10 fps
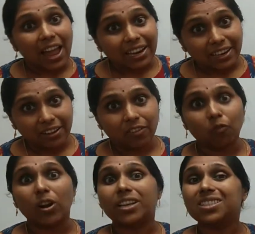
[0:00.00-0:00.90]
and
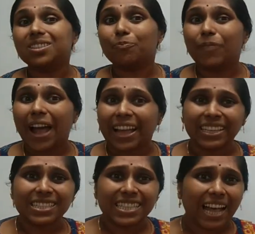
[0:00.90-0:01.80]
what is the
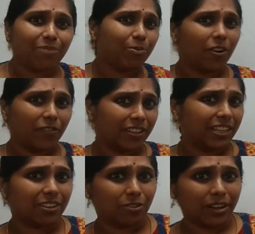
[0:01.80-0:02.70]
exact profit
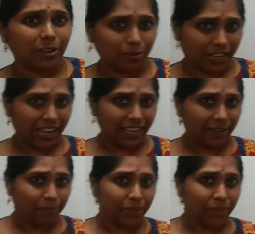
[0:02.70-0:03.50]
they're going to get,